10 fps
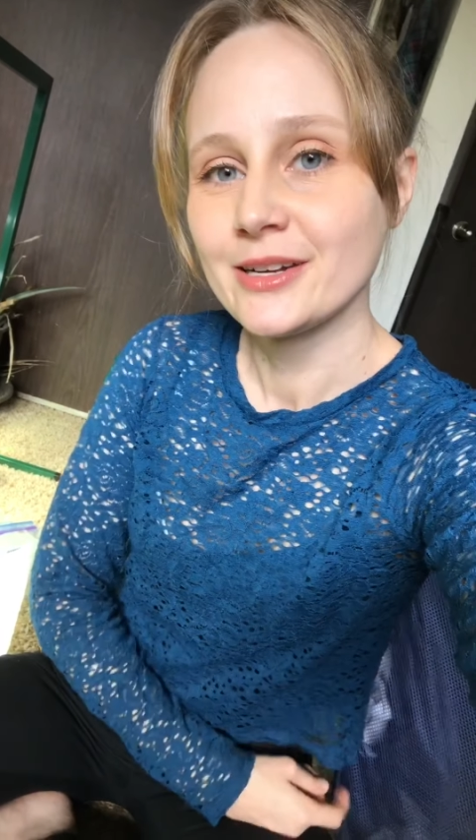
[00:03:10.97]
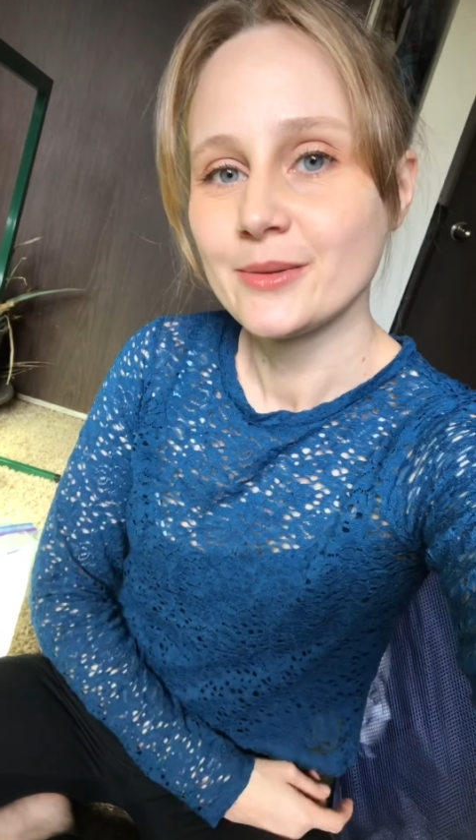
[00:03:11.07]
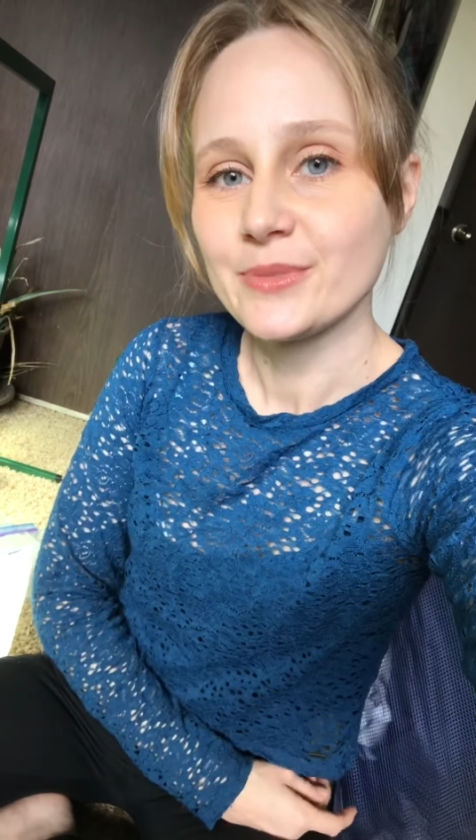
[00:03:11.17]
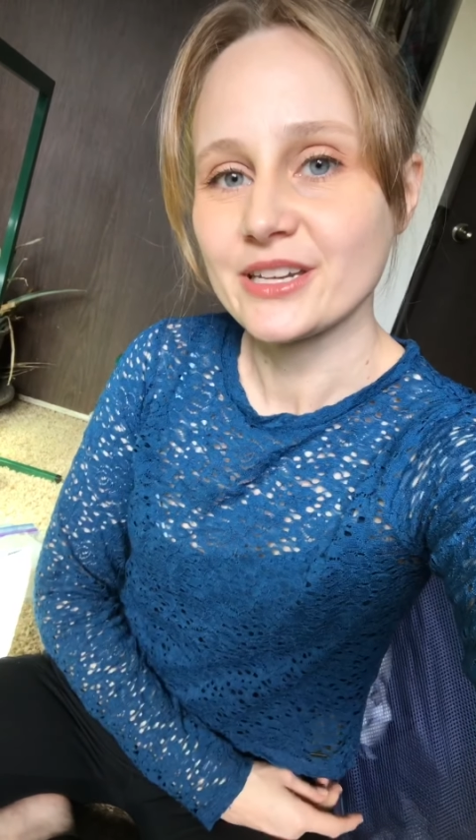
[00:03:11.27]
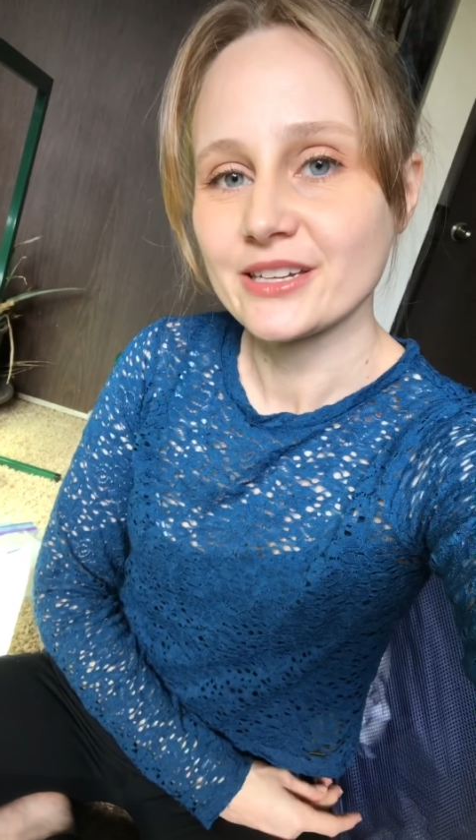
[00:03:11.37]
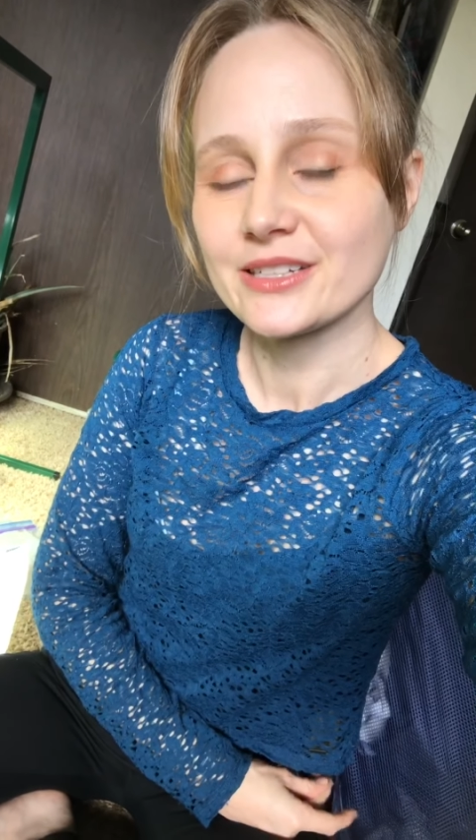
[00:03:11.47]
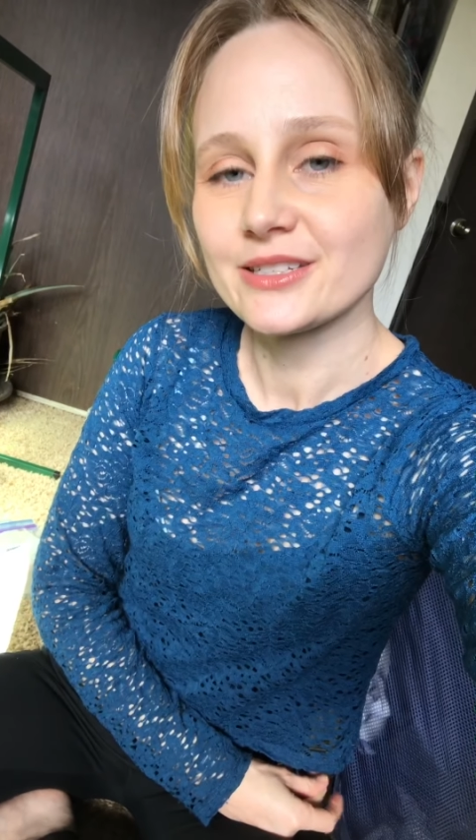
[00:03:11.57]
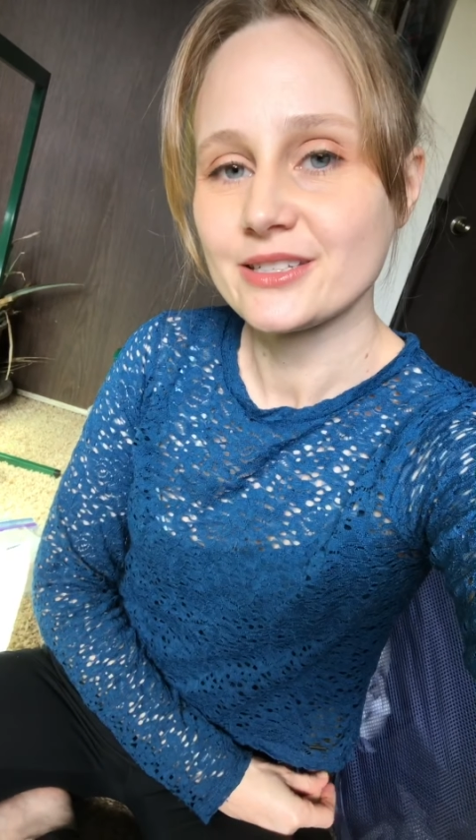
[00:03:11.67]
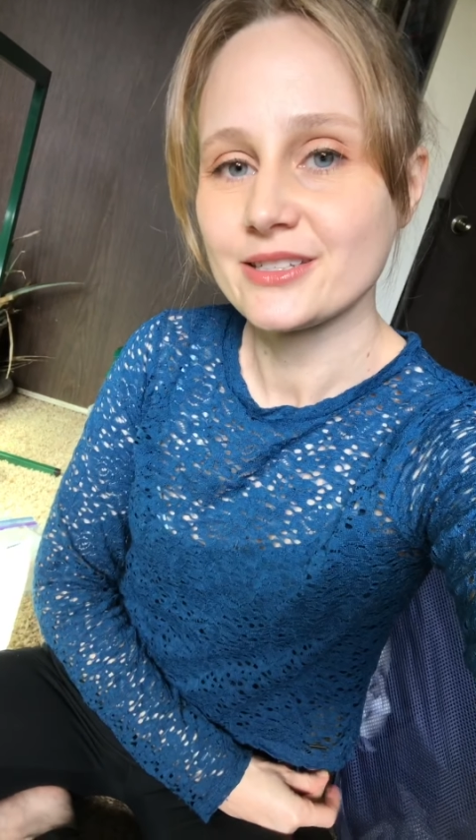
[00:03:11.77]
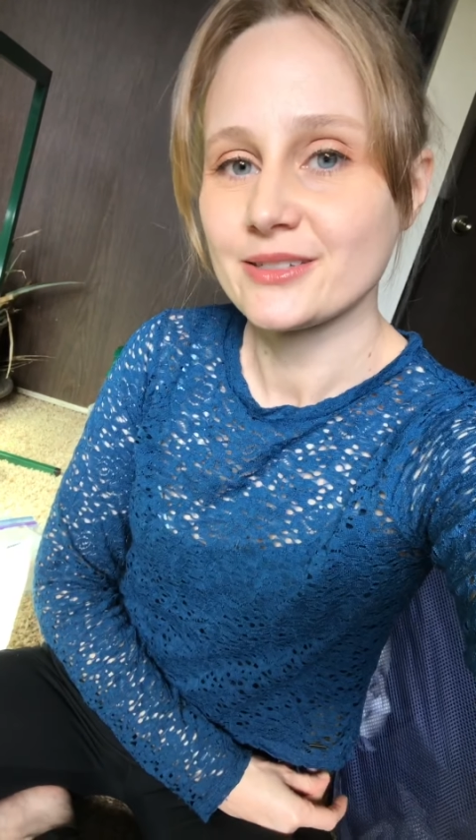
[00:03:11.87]

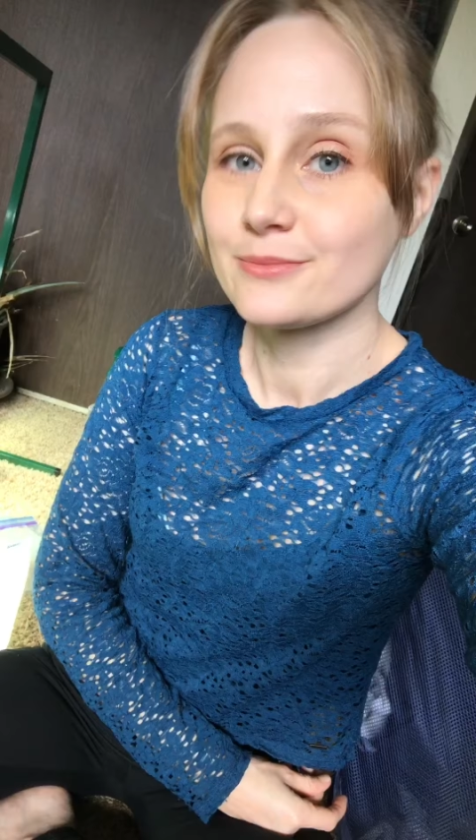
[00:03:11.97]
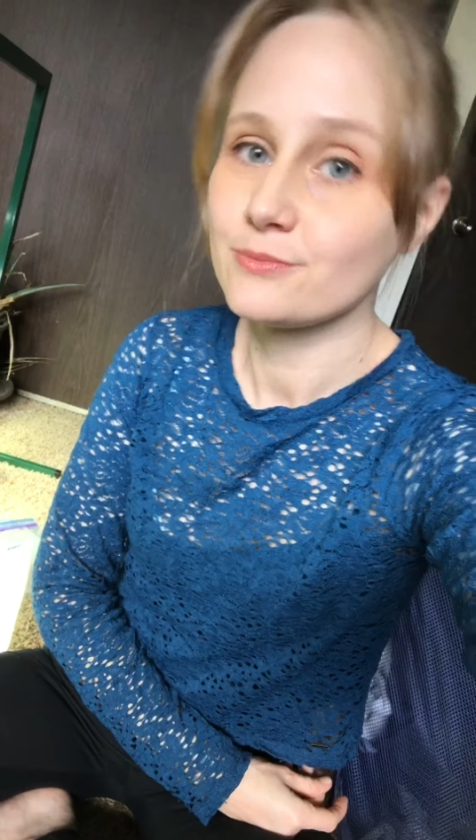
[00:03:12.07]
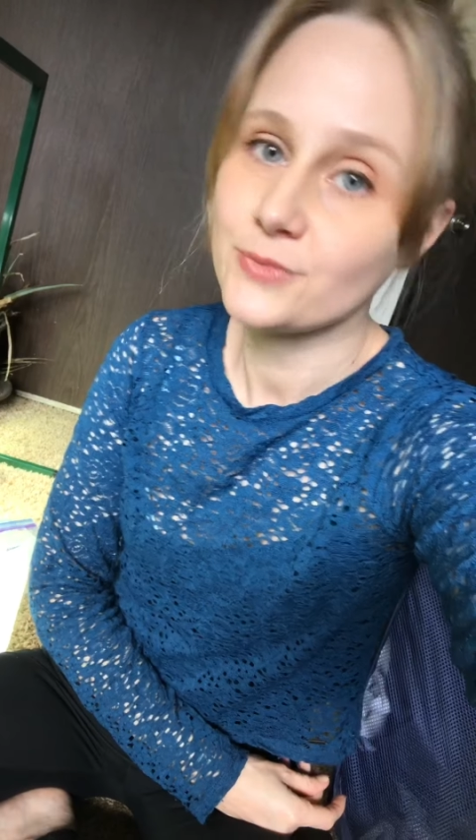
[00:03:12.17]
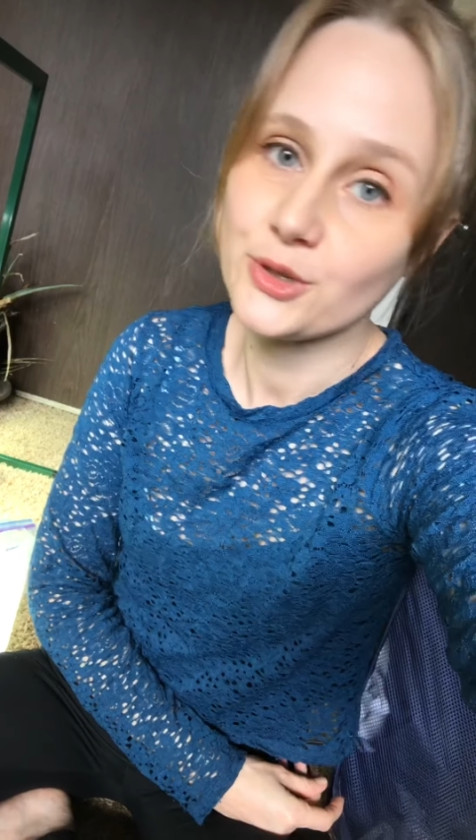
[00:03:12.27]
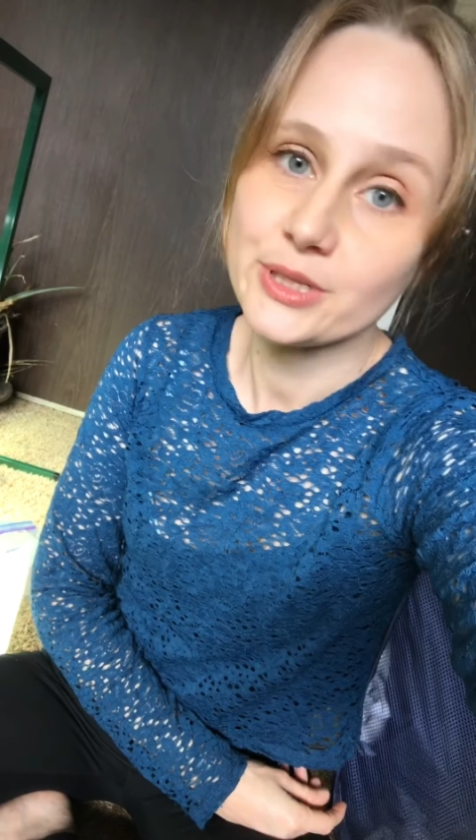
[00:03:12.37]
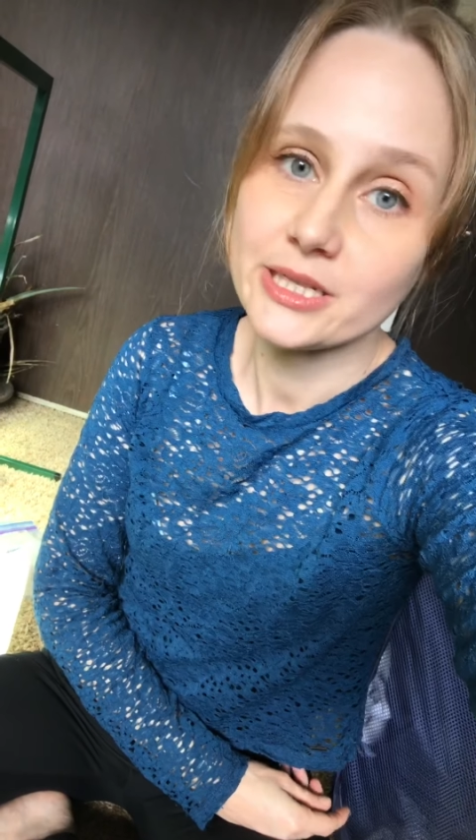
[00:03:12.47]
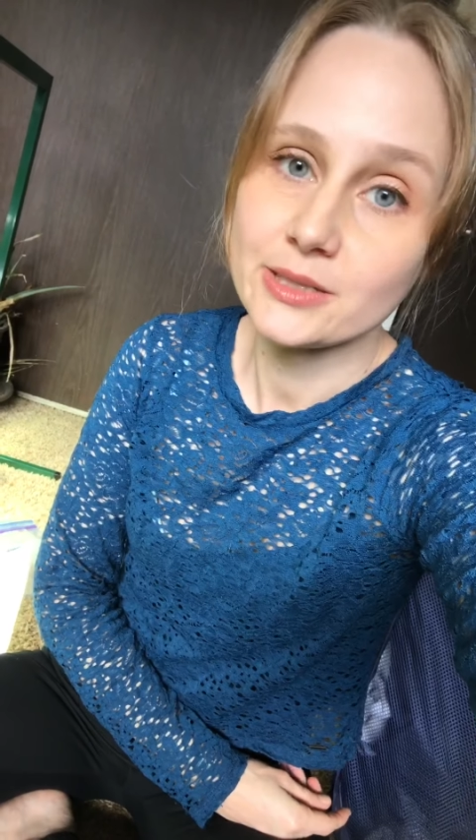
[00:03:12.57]
because your seeds